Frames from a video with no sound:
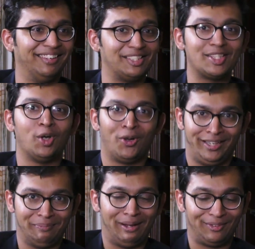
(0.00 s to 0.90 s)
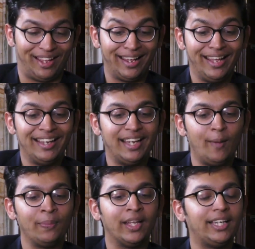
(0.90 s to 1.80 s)
Sorry about that.
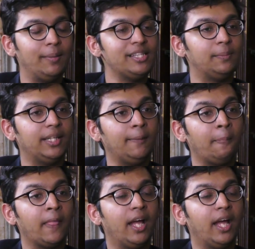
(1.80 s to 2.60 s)
Now, tell me something.